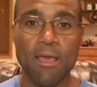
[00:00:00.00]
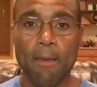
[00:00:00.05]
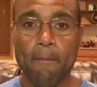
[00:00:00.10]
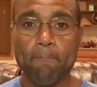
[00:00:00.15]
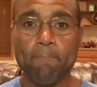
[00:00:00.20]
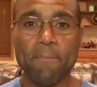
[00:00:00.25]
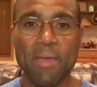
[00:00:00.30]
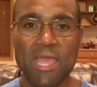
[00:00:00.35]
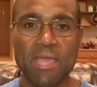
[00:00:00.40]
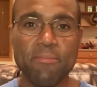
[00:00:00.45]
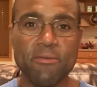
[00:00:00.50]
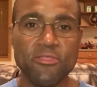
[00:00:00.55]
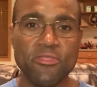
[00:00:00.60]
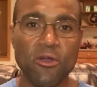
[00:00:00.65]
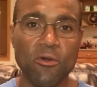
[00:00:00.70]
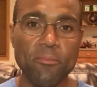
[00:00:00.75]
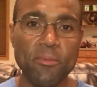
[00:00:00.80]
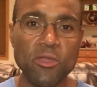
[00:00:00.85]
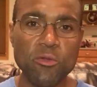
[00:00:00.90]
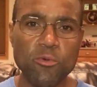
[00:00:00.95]
maybe
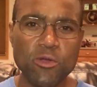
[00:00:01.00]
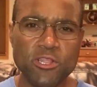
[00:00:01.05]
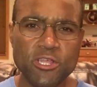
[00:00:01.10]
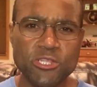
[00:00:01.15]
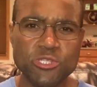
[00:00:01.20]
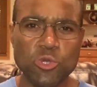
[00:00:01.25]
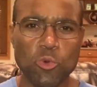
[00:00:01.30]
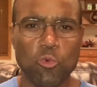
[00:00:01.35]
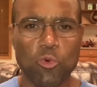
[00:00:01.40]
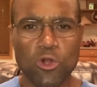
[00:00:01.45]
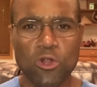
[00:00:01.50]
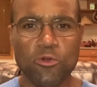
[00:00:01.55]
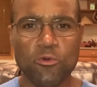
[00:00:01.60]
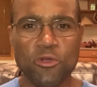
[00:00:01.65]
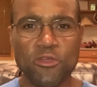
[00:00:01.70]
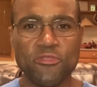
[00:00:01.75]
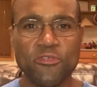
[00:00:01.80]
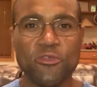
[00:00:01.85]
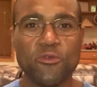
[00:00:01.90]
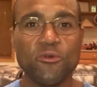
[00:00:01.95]
they'll be willing to work
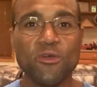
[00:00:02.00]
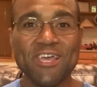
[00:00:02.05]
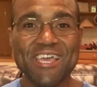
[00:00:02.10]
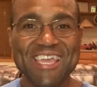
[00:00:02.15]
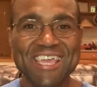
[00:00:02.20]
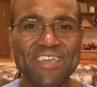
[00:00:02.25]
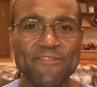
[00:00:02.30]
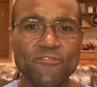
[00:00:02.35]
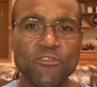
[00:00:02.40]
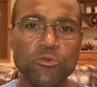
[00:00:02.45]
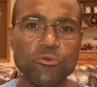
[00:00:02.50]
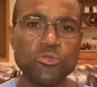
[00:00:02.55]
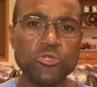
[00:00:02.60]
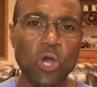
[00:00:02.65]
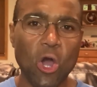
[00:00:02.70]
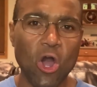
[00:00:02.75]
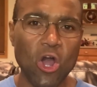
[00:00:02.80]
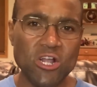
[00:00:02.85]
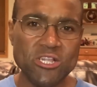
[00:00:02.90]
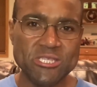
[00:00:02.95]
with you if you
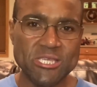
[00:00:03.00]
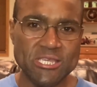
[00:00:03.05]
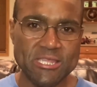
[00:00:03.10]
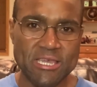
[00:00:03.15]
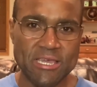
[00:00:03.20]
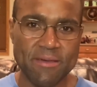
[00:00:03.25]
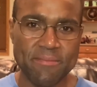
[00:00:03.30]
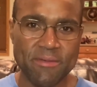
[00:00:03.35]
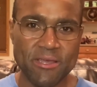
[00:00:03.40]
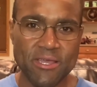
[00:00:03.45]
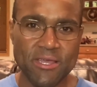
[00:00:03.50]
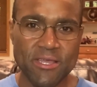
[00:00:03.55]
talk to them.